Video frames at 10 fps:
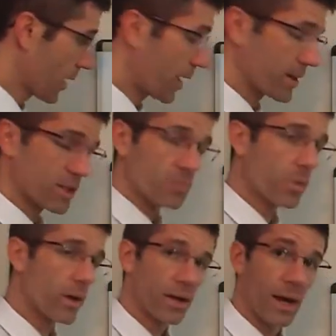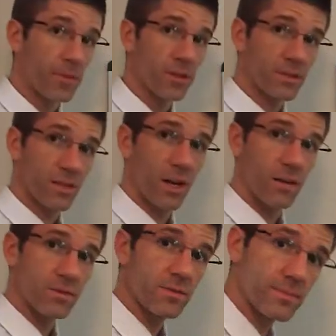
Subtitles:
And at this point, I'm going to solve.